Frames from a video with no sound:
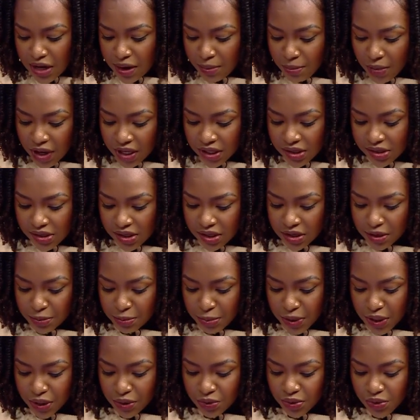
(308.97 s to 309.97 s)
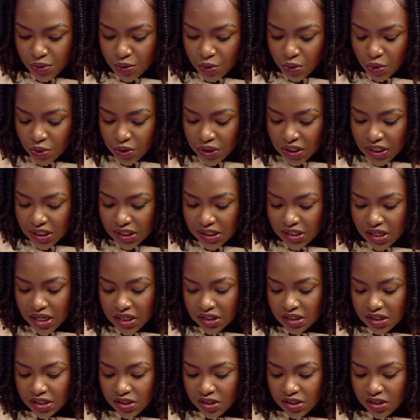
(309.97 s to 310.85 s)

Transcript: Mark Zuckerberg was quoted as saying,